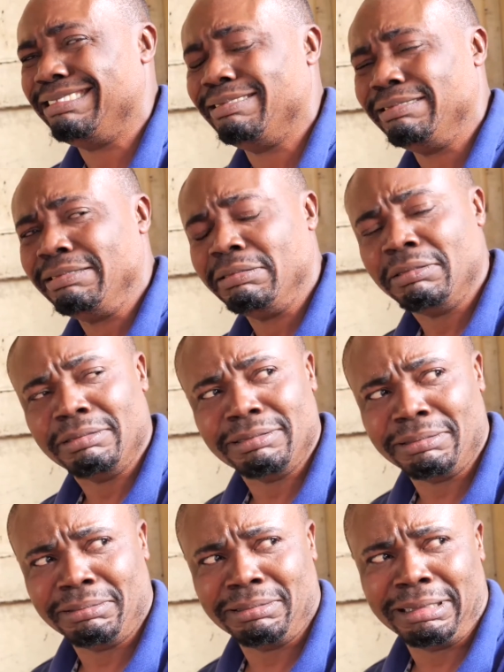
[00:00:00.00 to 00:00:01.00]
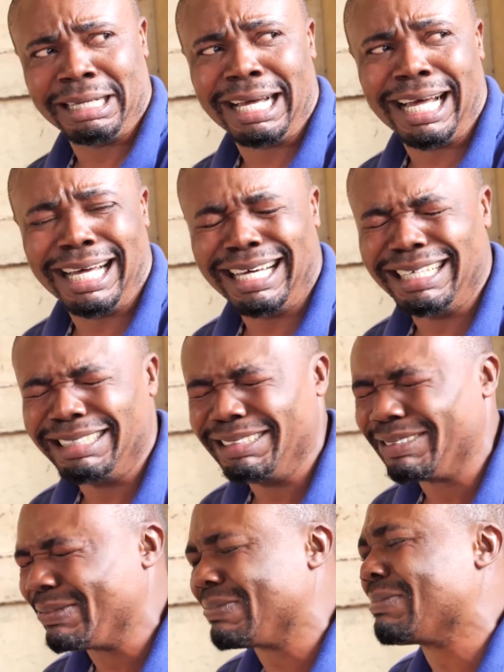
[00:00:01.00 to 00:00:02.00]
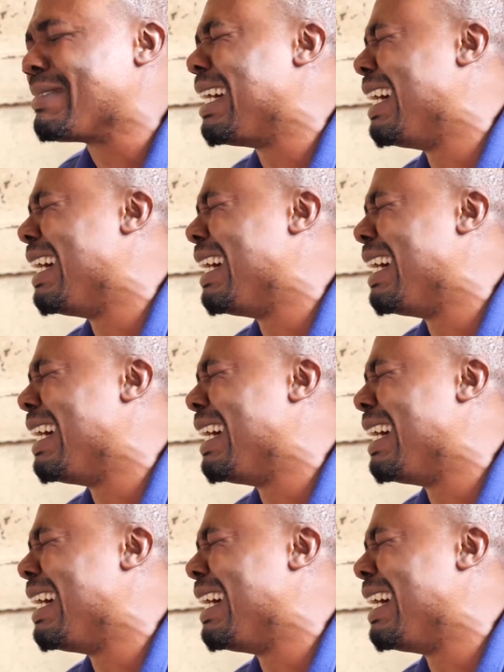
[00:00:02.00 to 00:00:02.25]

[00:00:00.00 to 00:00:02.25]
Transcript: the vegetable soup. Momo.